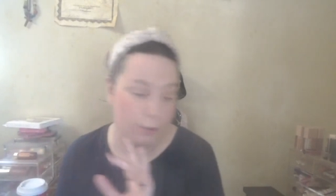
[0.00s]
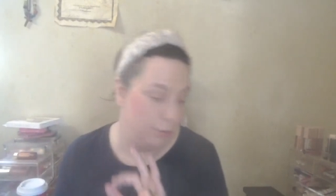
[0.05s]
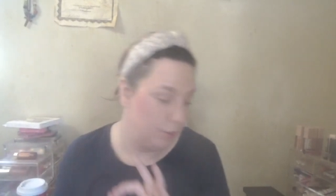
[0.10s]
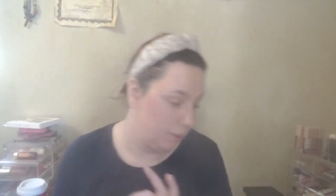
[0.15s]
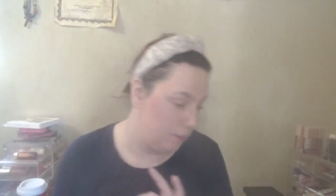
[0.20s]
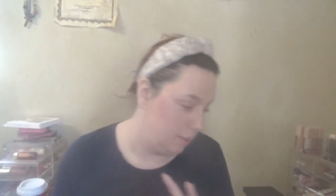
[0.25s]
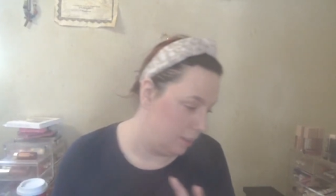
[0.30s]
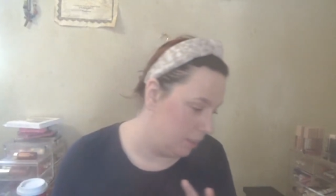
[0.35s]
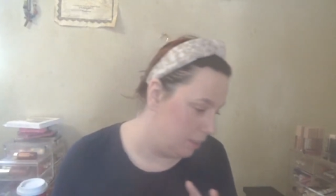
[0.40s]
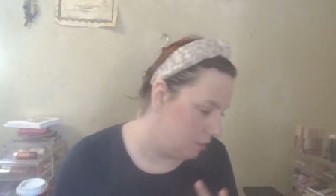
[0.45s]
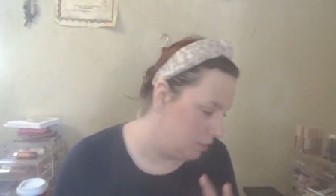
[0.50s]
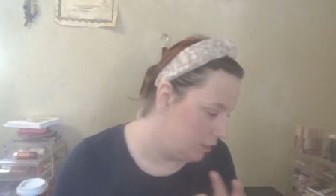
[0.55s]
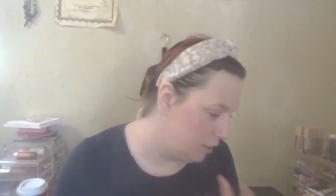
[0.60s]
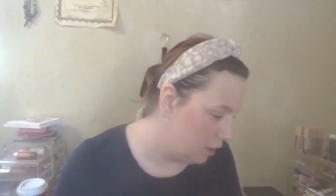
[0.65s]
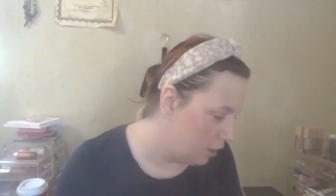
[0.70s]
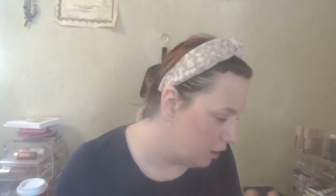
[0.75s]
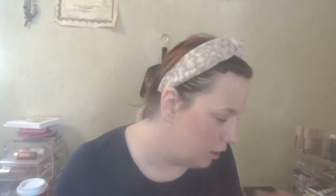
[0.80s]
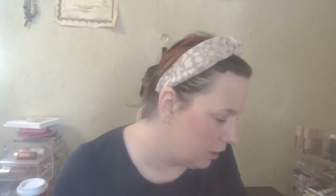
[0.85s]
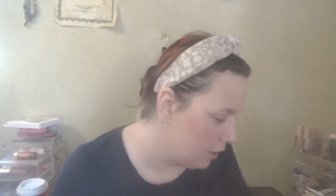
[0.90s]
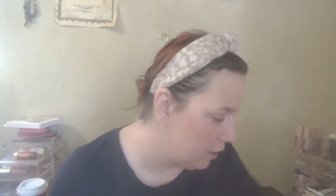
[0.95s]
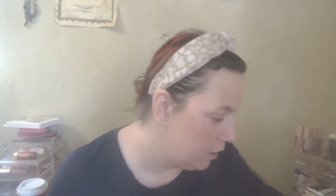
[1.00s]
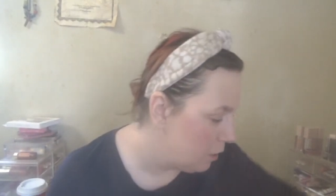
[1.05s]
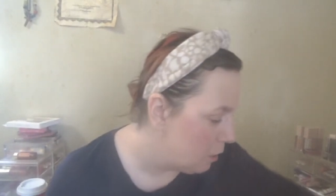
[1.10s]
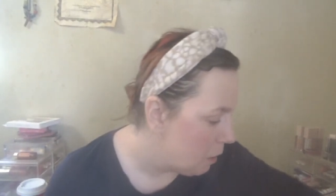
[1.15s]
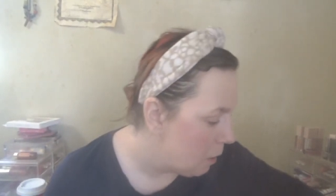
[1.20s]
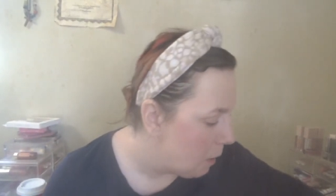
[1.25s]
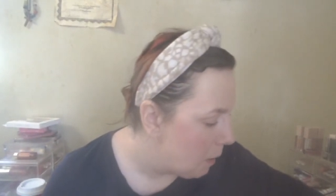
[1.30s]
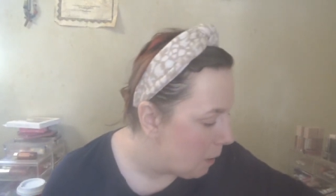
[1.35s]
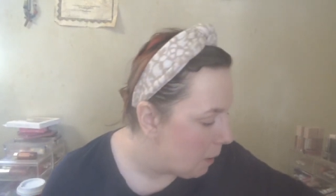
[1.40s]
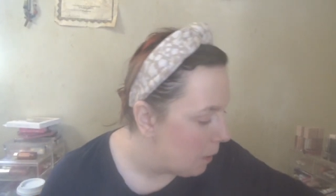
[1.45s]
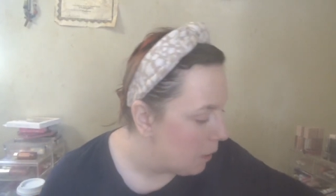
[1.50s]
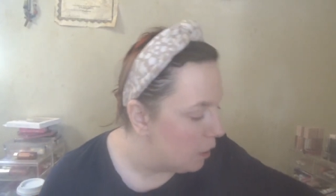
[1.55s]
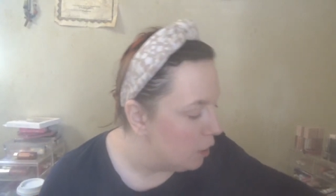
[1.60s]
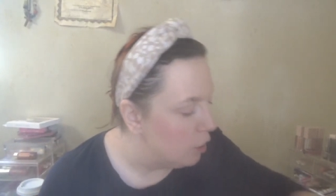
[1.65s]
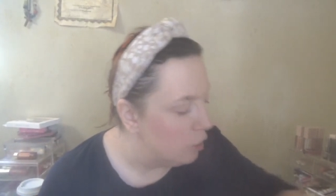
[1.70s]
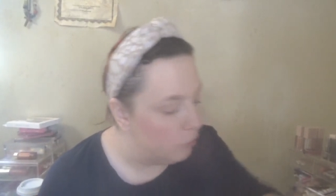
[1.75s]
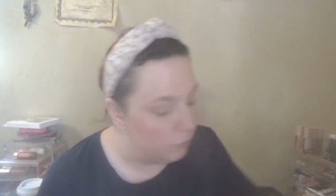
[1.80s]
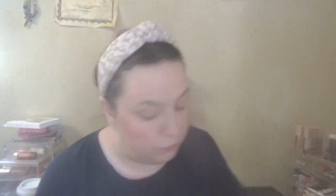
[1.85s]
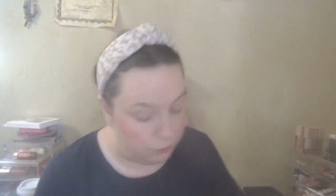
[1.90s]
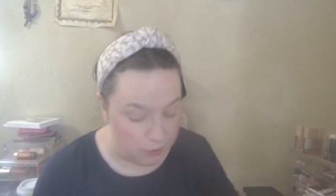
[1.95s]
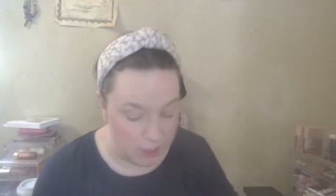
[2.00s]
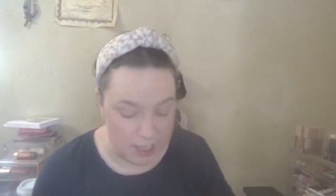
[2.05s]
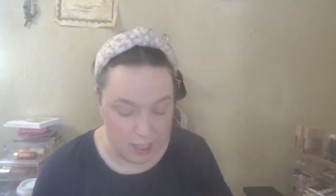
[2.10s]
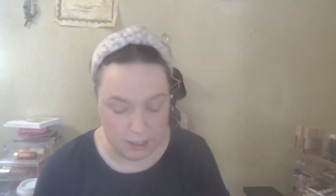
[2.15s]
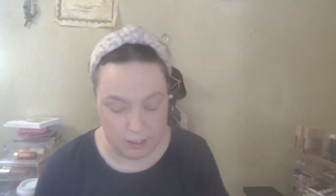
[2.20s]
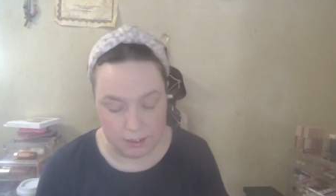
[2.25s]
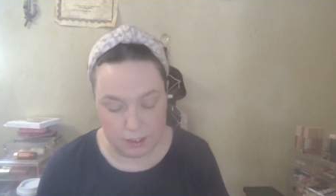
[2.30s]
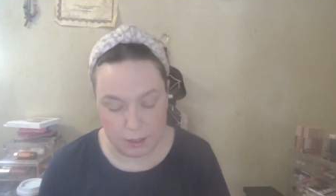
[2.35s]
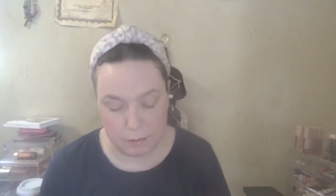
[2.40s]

we set our face.